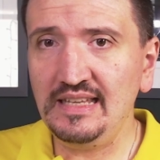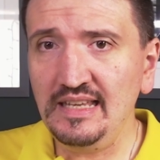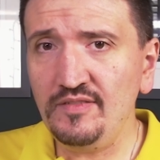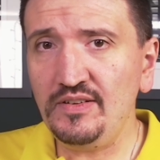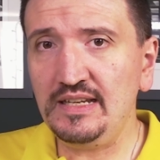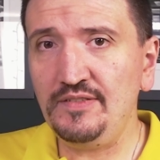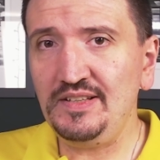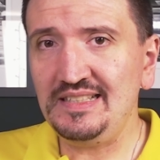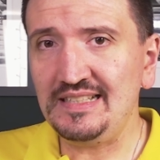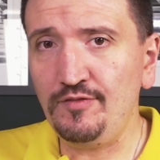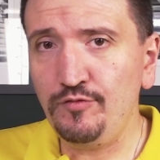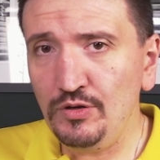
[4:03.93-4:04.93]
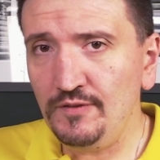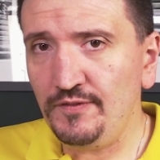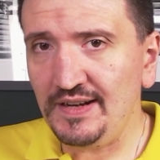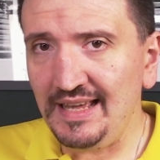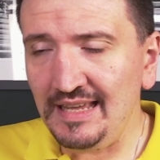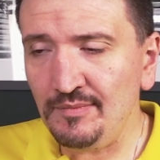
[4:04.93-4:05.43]
even if it's a full
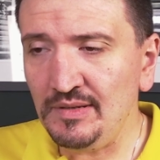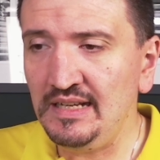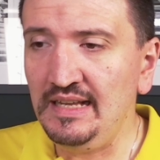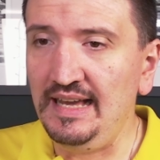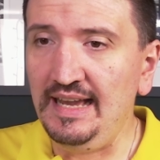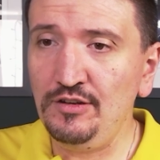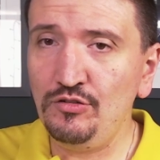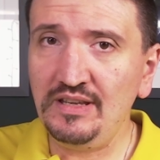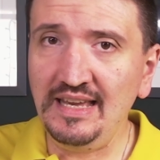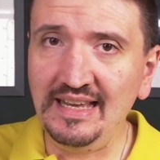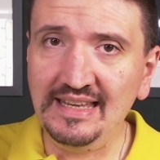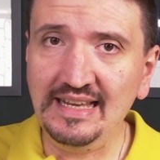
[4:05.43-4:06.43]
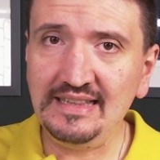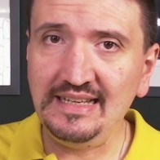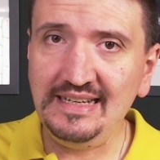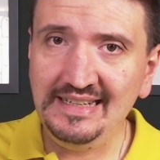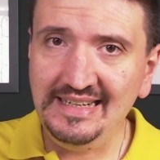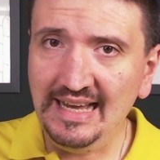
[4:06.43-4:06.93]
frame and you can get
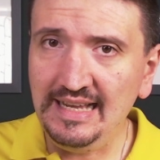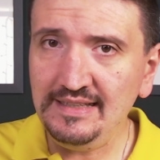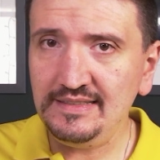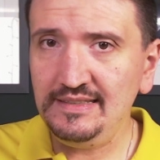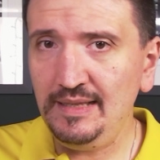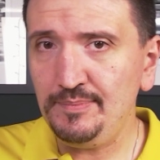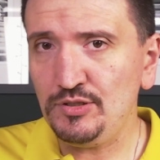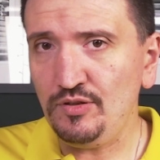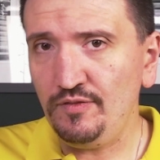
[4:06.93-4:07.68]
a nice depth